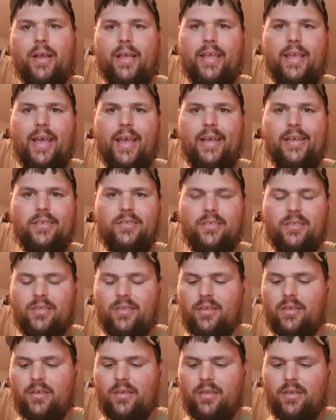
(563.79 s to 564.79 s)
Case
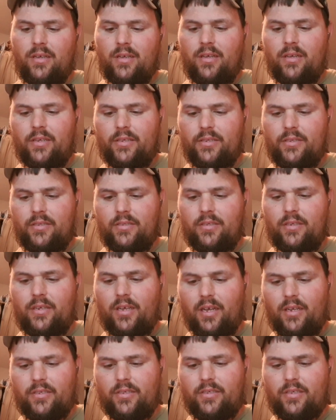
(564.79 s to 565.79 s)

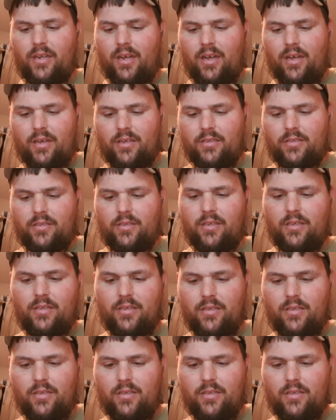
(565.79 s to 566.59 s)
gun stocks.